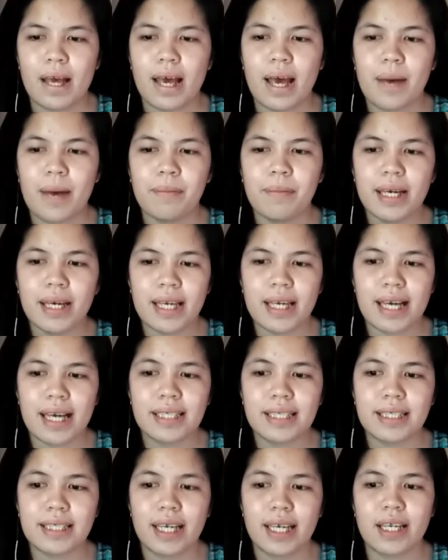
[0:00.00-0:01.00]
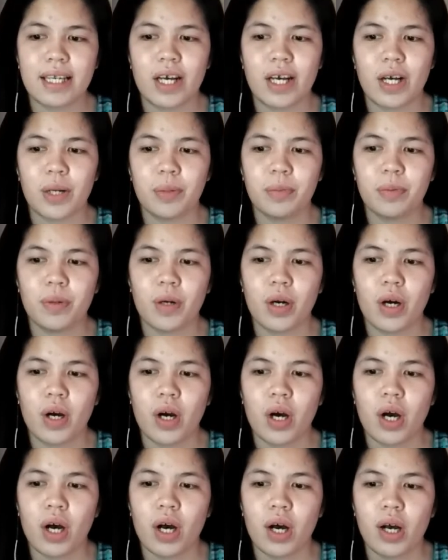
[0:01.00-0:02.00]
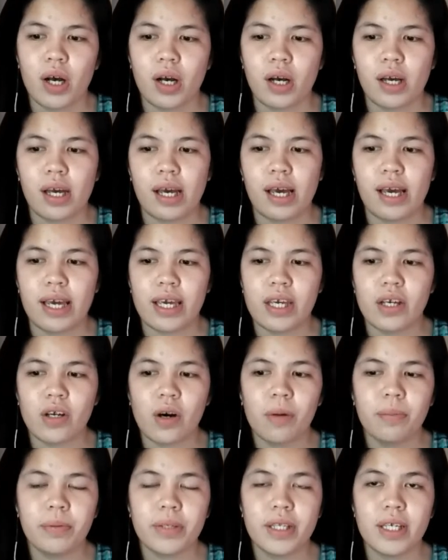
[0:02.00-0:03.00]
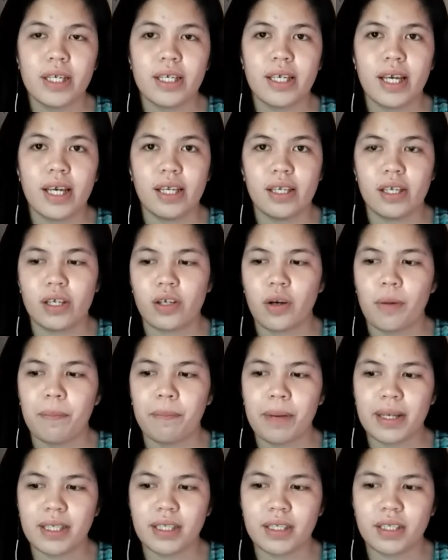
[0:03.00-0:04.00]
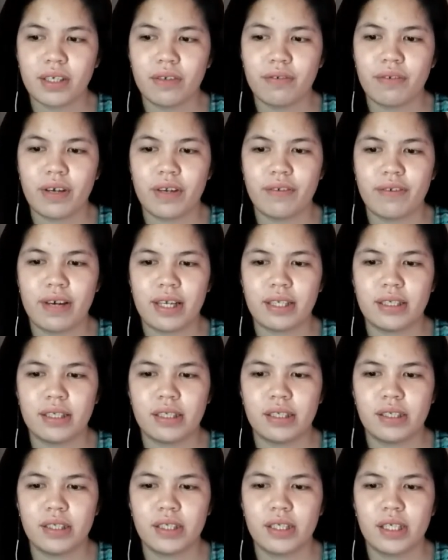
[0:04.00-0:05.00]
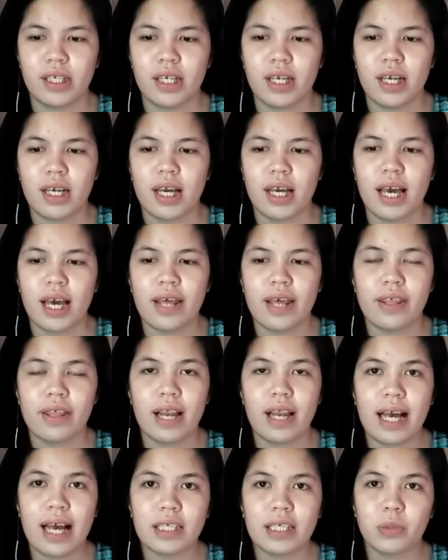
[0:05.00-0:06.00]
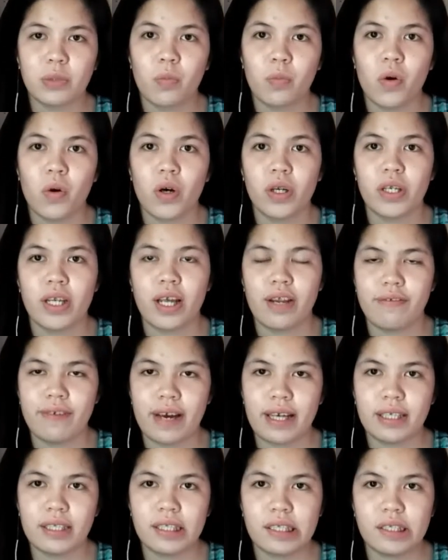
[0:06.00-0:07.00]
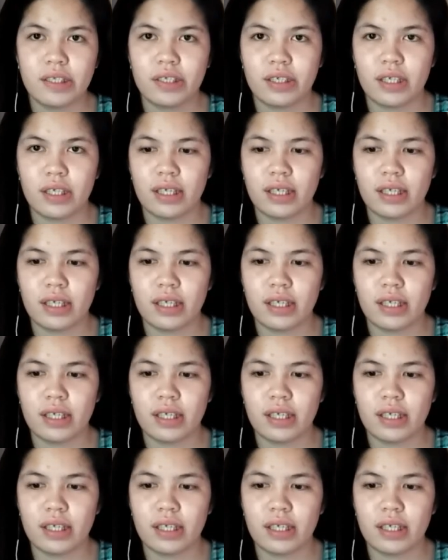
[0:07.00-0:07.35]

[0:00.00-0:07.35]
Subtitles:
MIS can help a company gain a competitive advantage. And the last one, advantage.